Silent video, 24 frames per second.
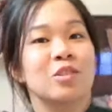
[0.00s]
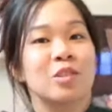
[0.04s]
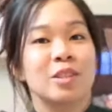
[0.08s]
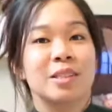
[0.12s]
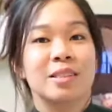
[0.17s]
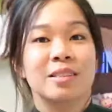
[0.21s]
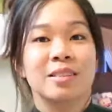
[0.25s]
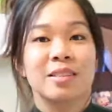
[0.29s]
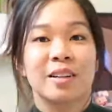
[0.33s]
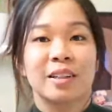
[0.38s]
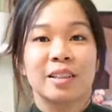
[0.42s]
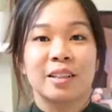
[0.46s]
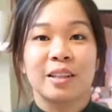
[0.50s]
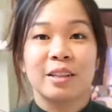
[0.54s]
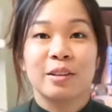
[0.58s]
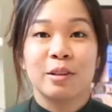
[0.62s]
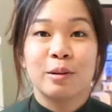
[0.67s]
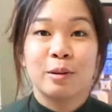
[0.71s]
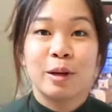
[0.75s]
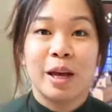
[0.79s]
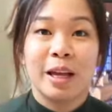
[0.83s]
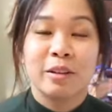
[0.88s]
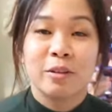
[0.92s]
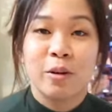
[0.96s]
It's just starting
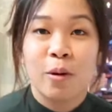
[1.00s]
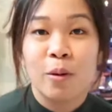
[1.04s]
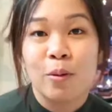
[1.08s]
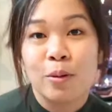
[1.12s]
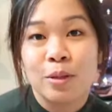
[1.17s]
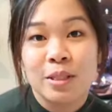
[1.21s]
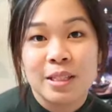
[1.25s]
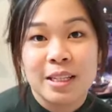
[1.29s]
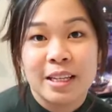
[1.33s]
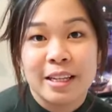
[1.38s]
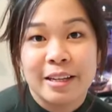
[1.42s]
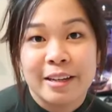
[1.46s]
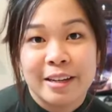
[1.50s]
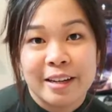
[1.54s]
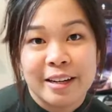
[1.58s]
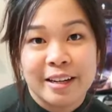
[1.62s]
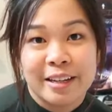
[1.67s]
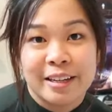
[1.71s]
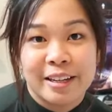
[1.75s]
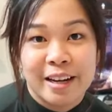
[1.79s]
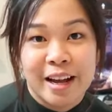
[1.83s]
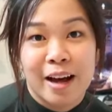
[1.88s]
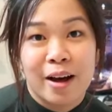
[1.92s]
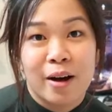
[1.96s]
to get cozy
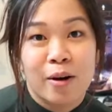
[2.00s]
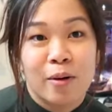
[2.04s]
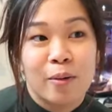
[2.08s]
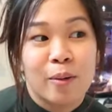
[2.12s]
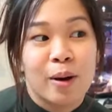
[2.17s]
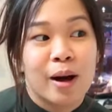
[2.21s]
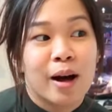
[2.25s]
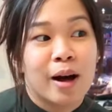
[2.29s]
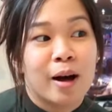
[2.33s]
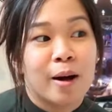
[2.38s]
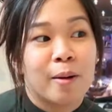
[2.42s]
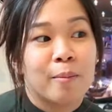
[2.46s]
here now.